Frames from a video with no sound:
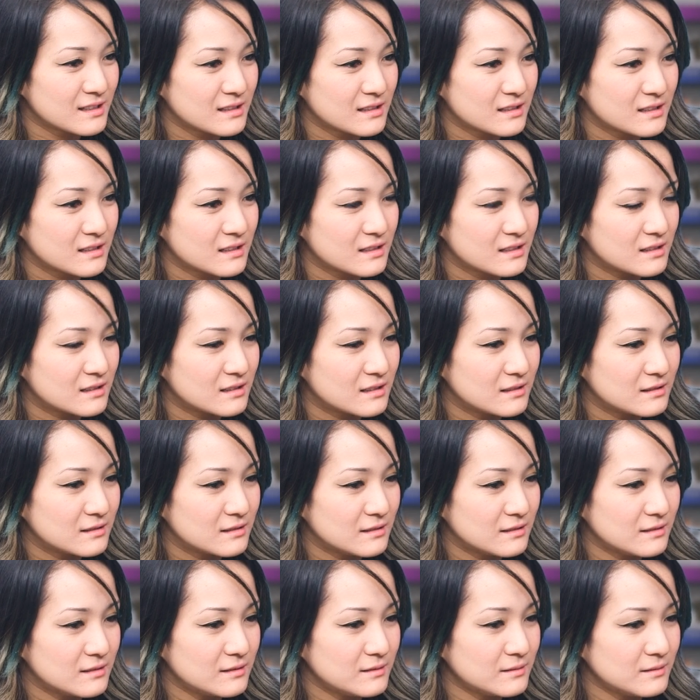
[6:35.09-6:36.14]

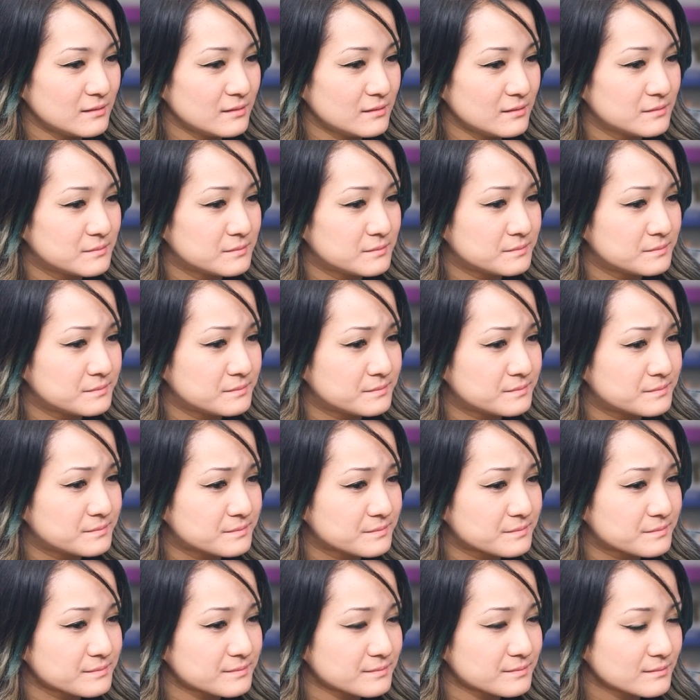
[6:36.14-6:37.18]

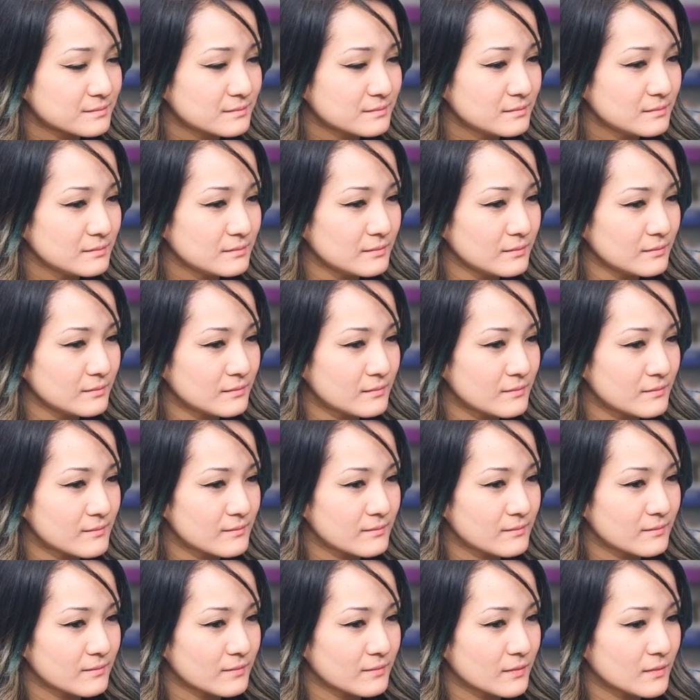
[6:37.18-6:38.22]

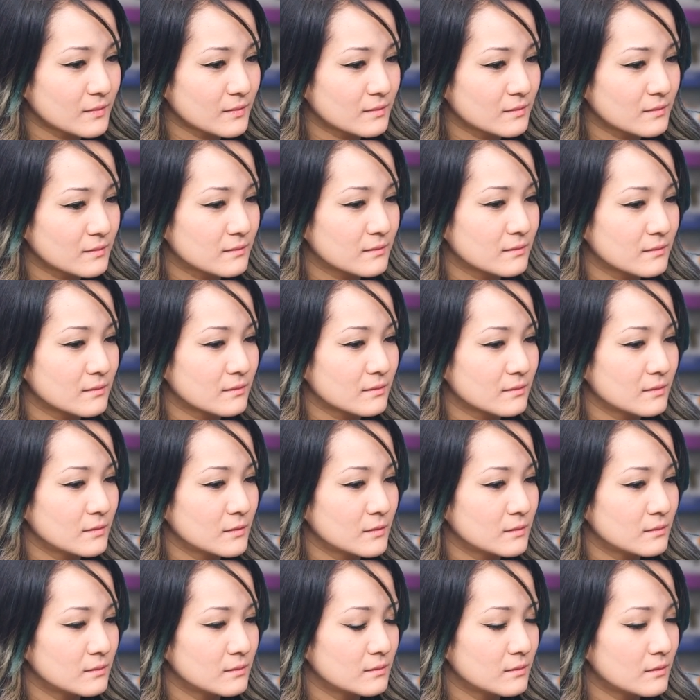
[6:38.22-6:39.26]

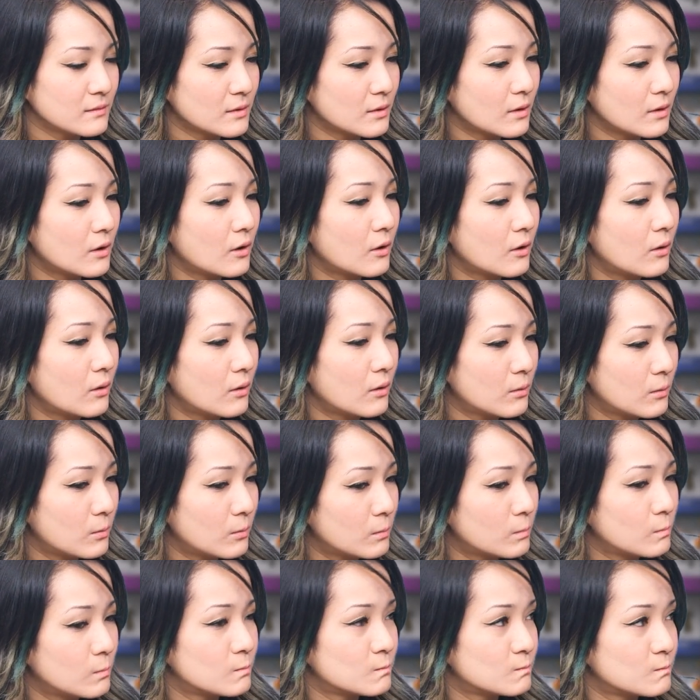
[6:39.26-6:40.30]

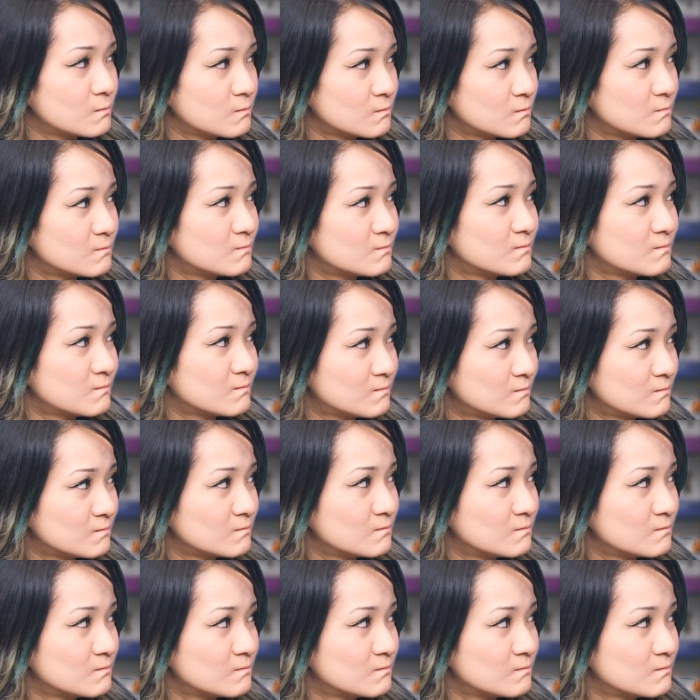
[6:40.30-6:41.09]
(silent)